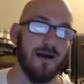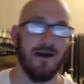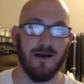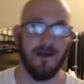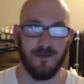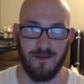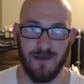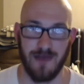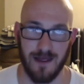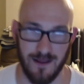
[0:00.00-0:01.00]
uh, that
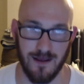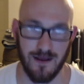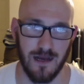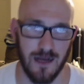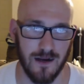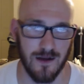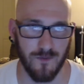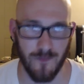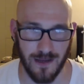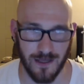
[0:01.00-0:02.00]
I've had uh, a
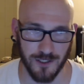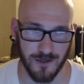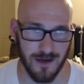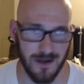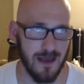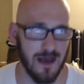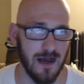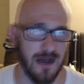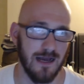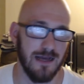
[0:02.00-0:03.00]
couple major
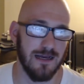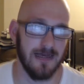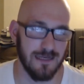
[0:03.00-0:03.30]
uh,